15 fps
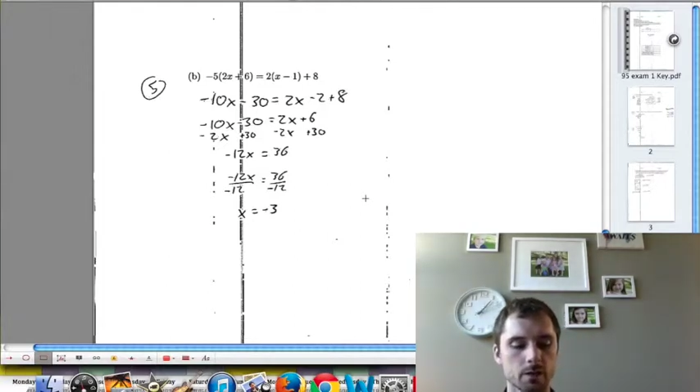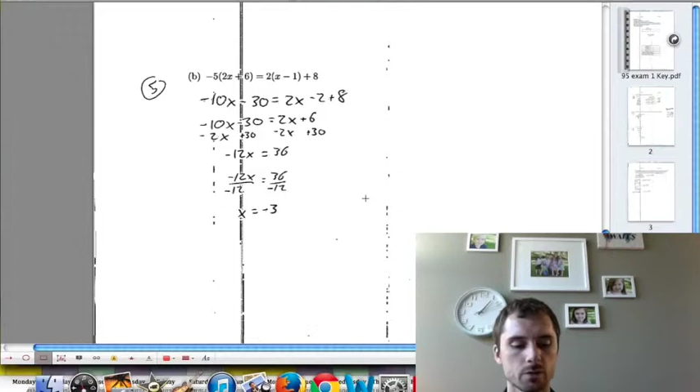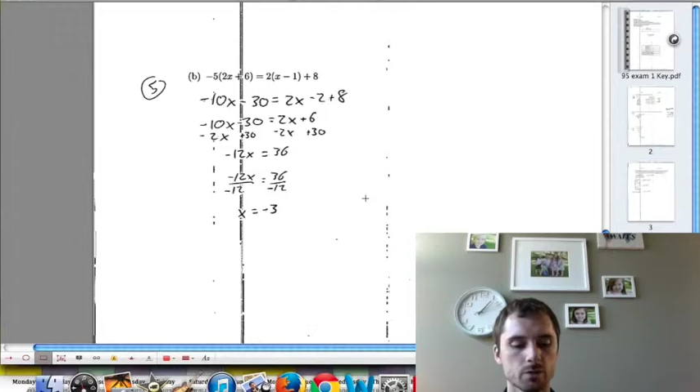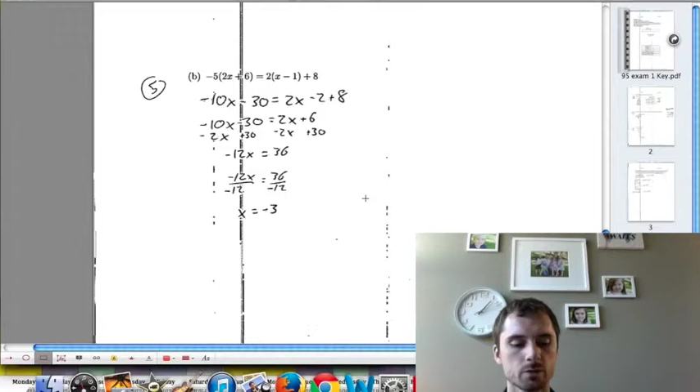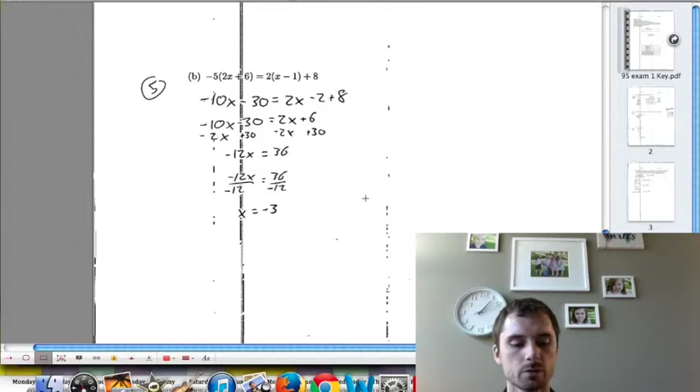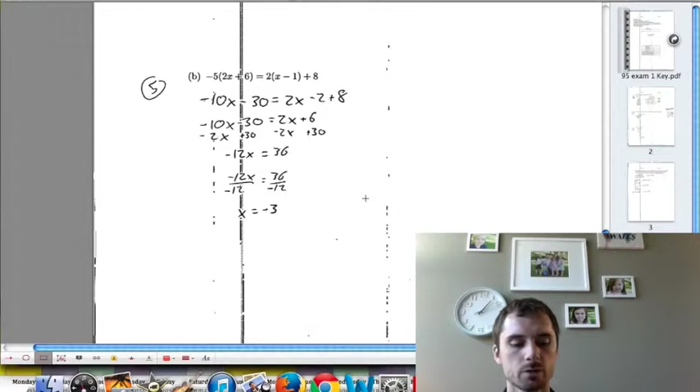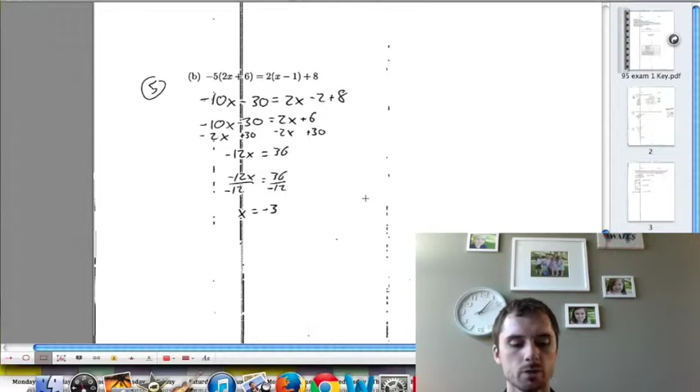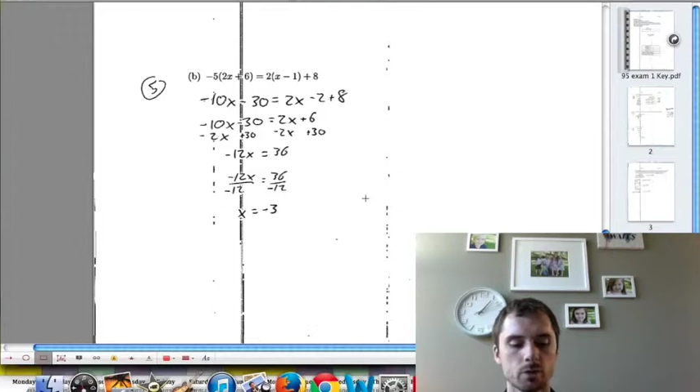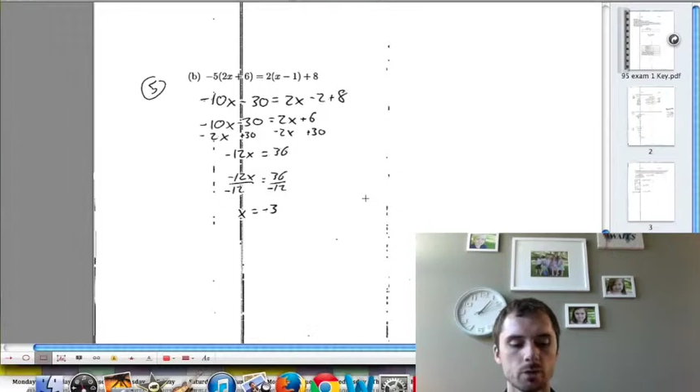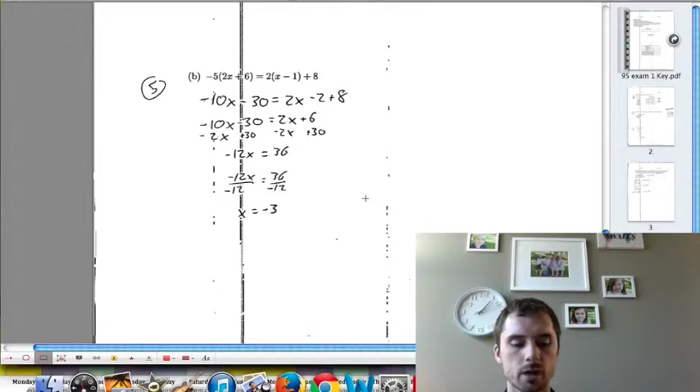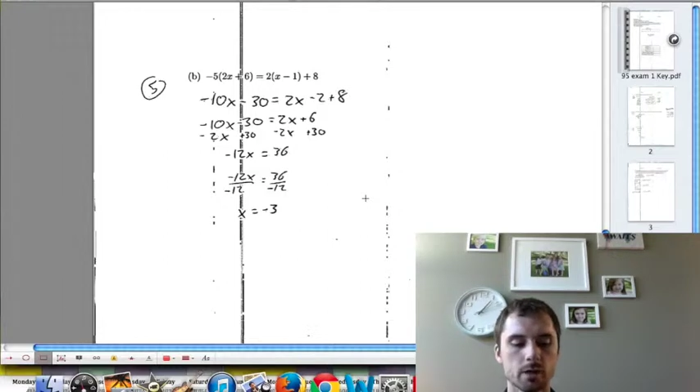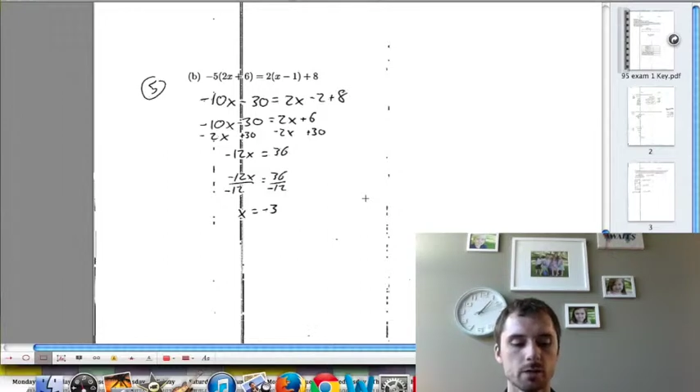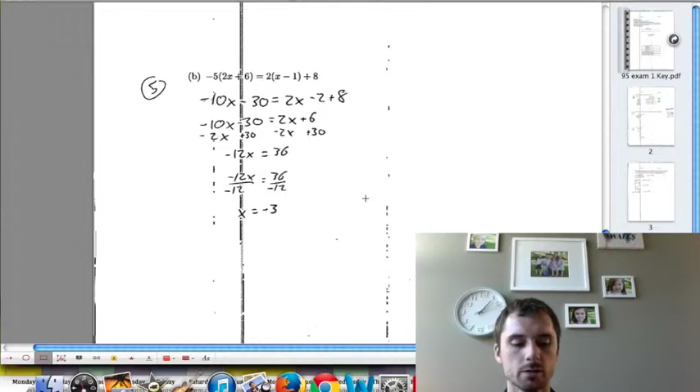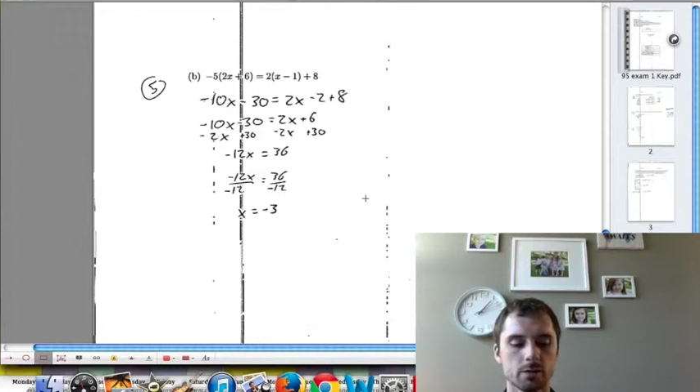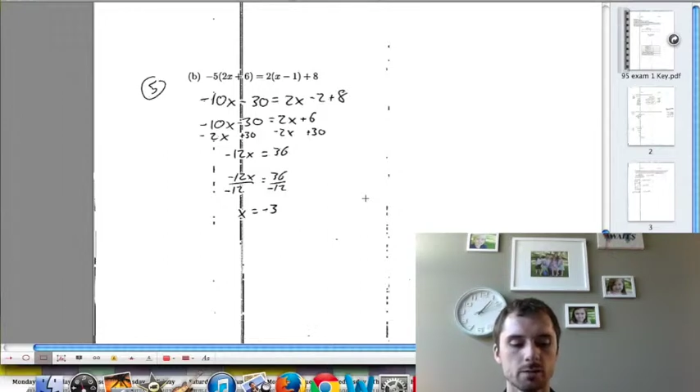So
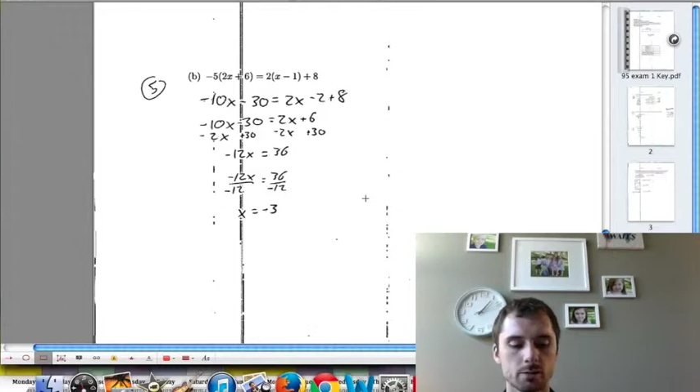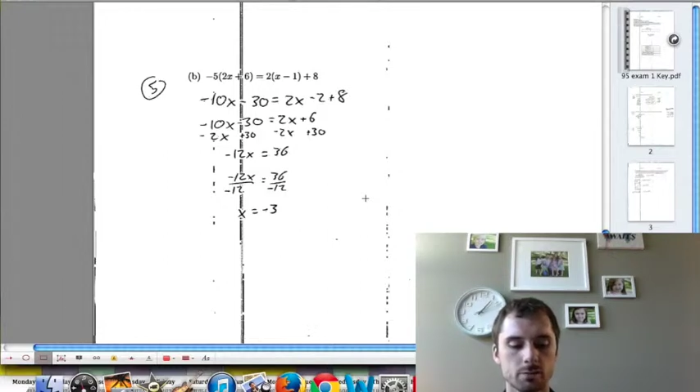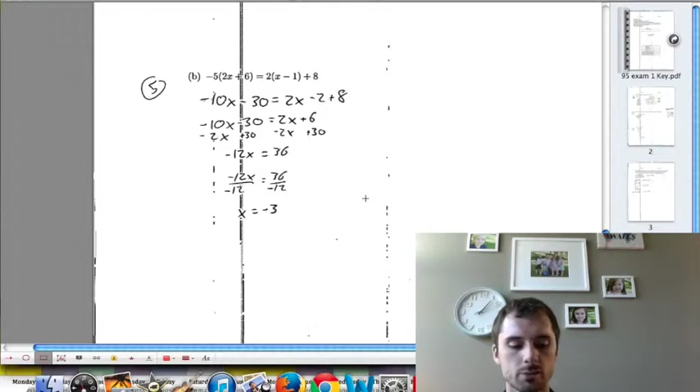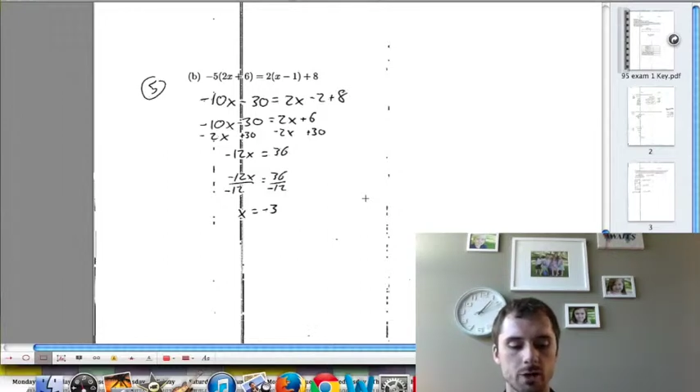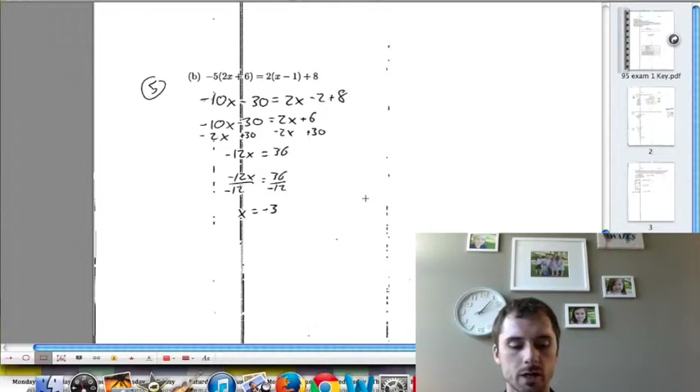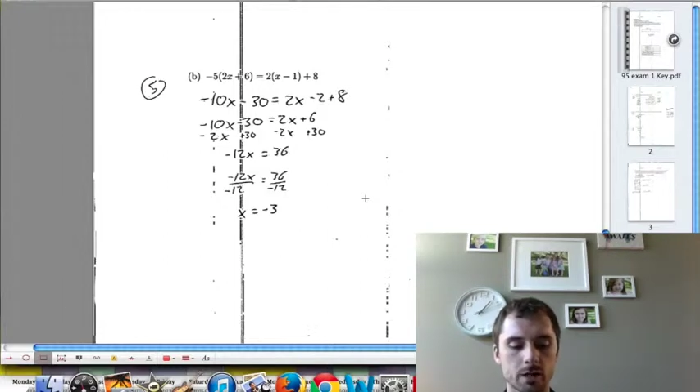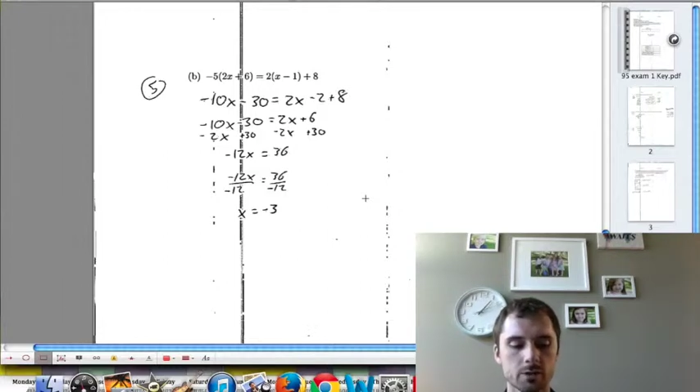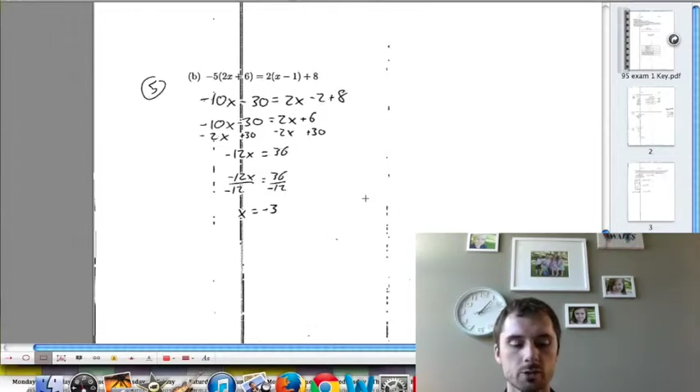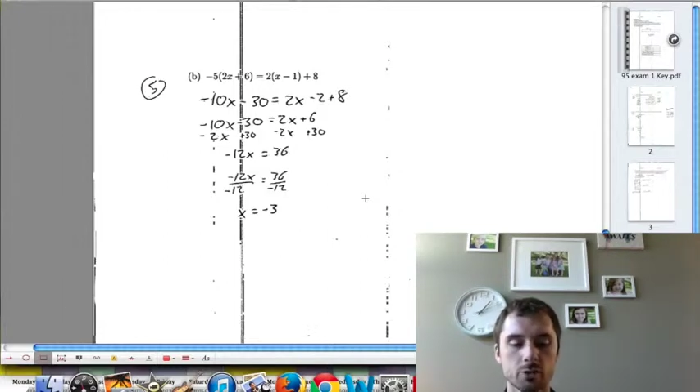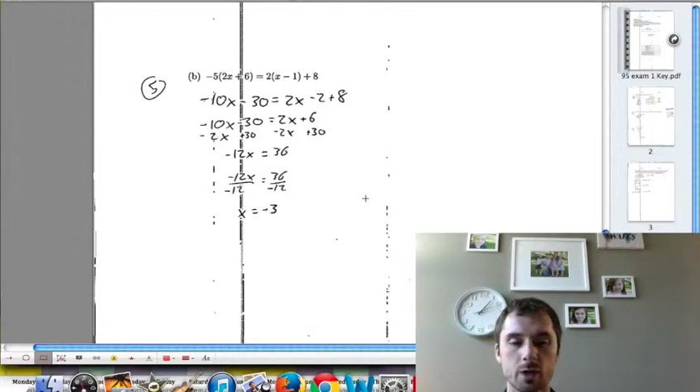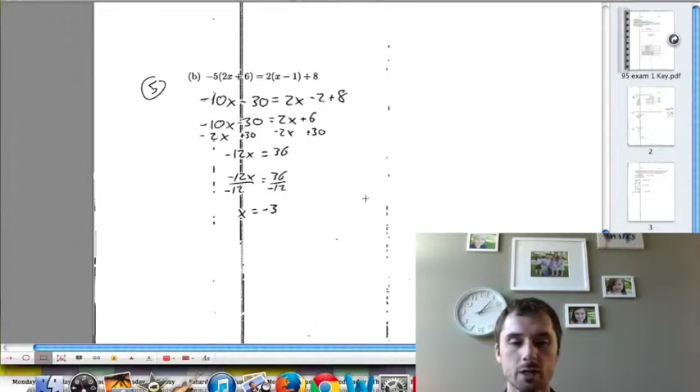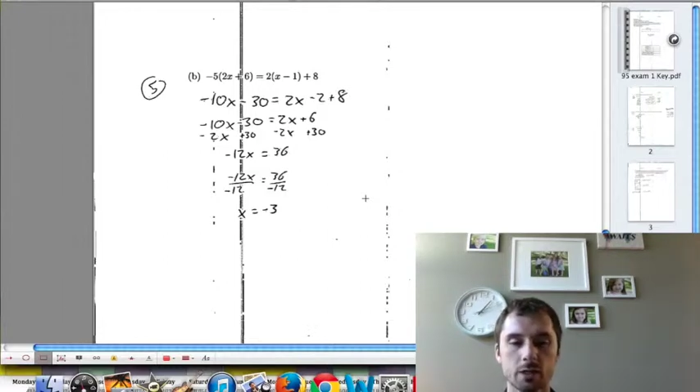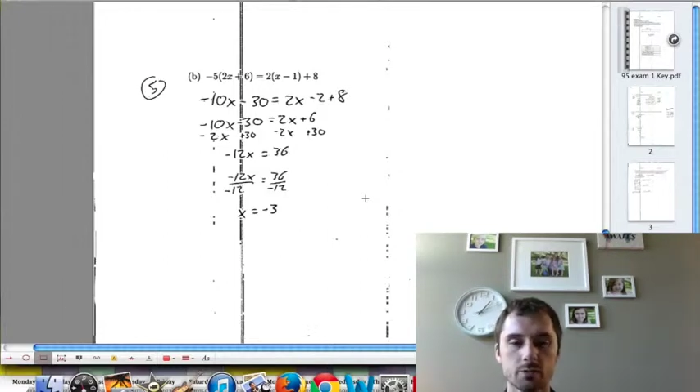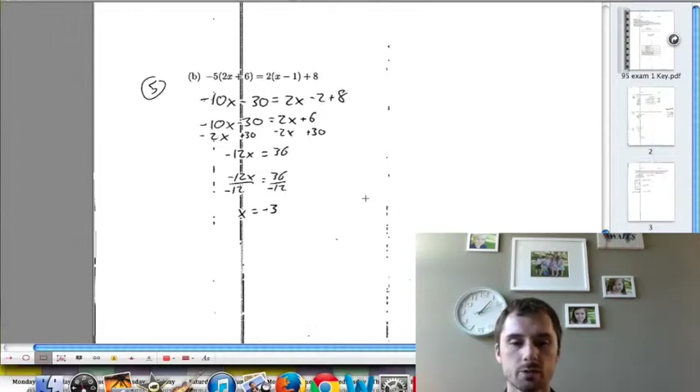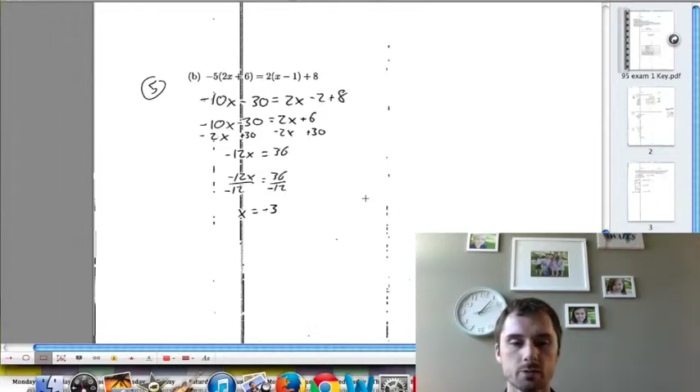I subtract
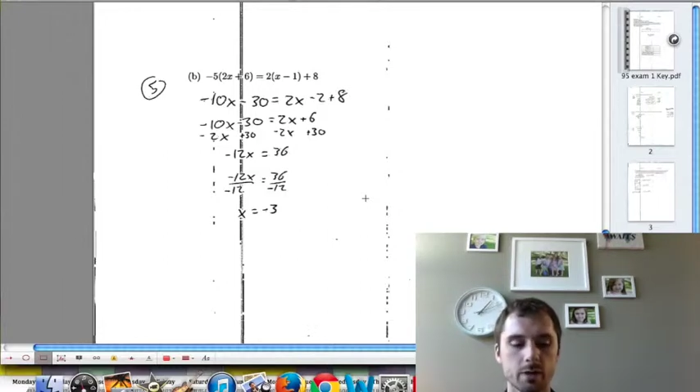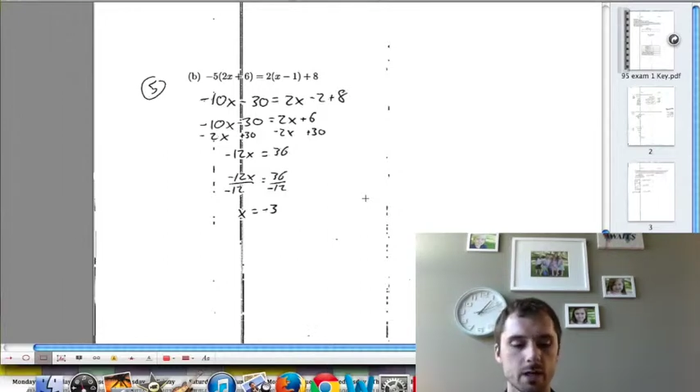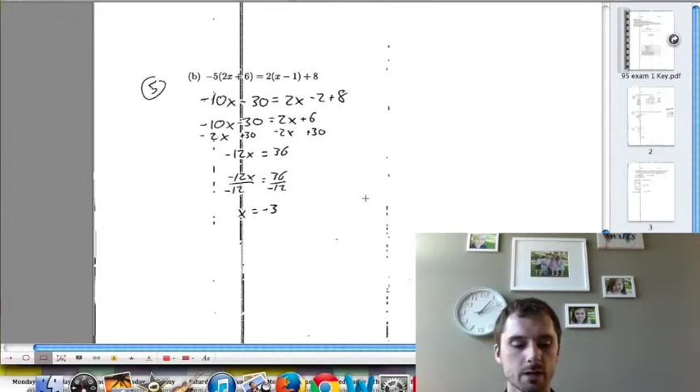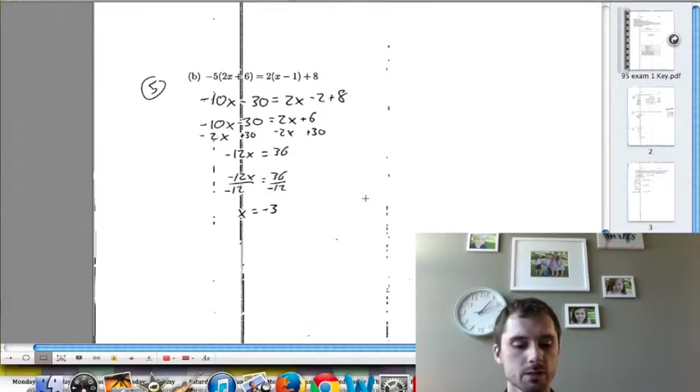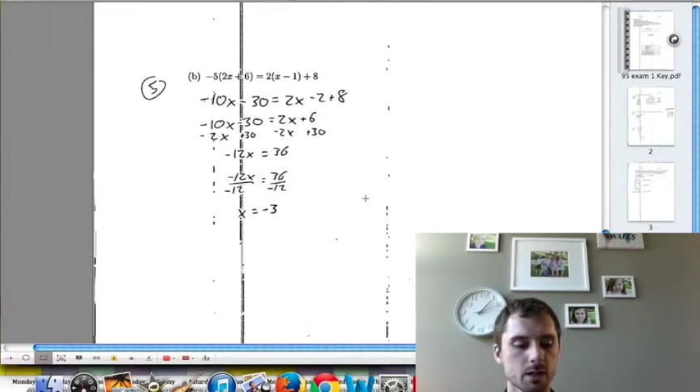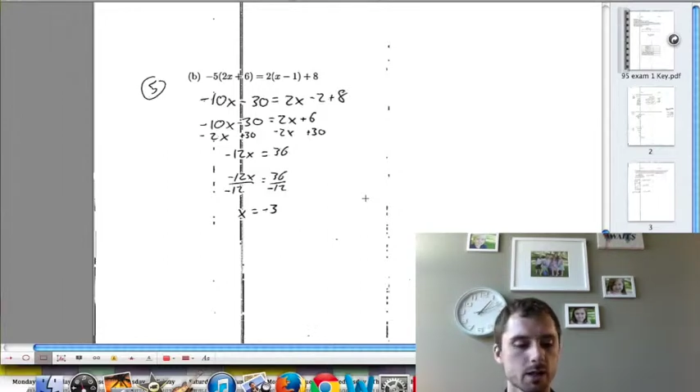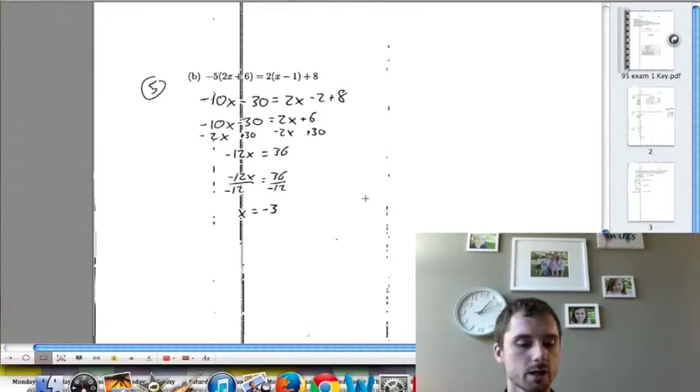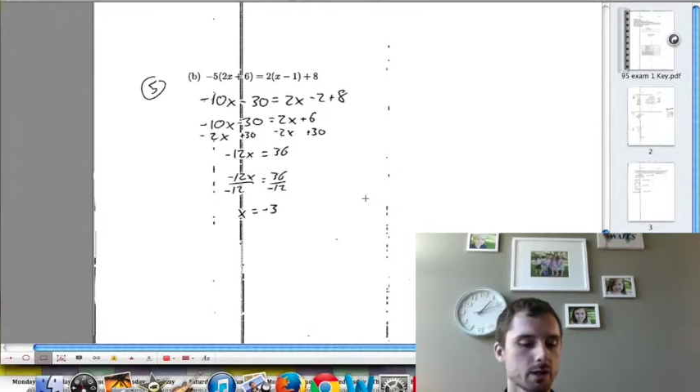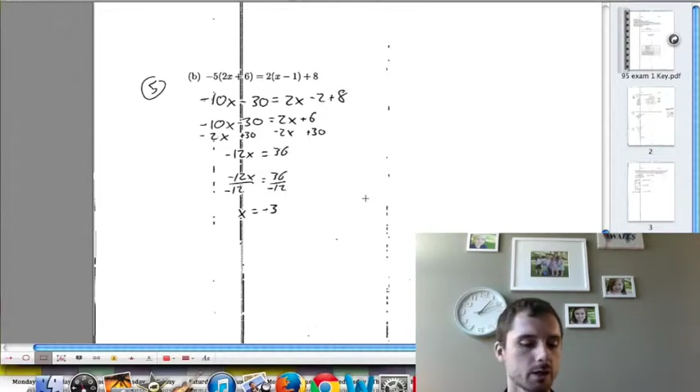2x from that side,